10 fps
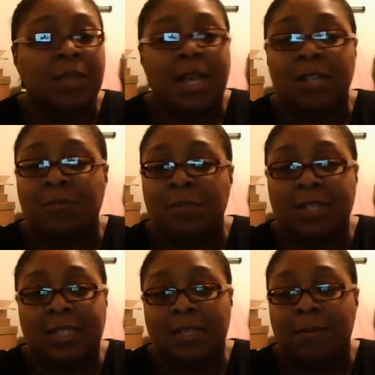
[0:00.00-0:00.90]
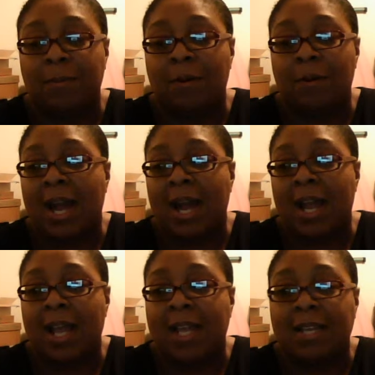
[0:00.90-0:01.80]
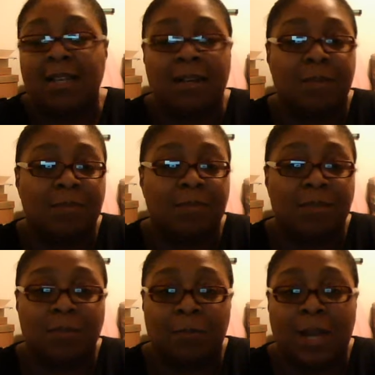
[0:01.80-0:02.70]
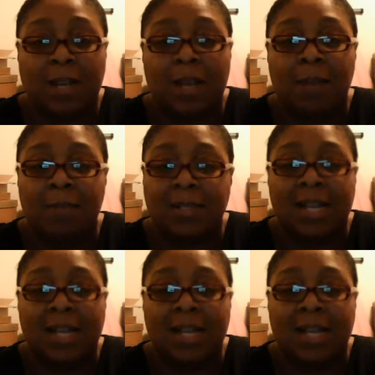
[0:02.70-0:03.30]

It's really simple. I read a lot of books.